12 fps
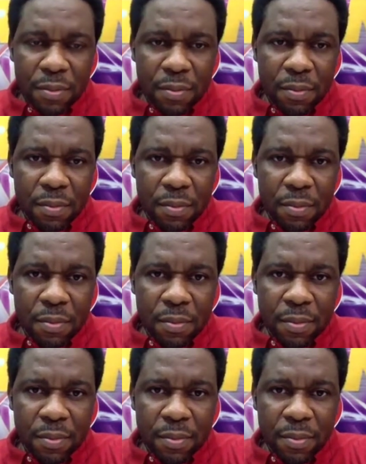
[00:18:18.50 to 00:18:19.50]

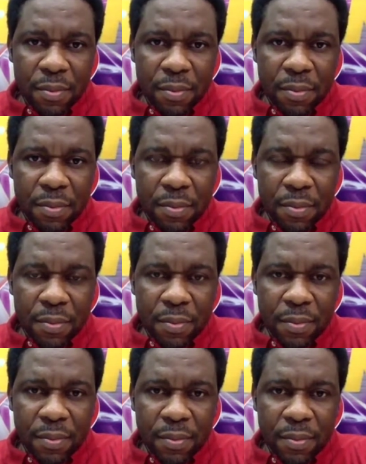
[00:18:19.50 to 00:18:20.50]

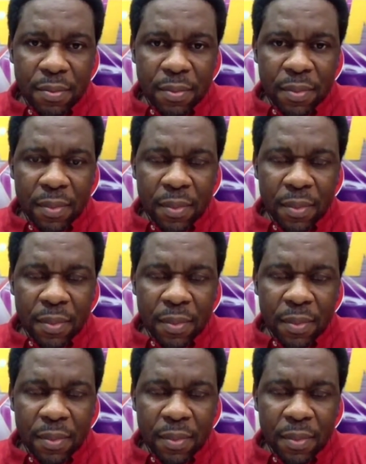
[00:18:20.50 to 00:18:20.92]
(silence)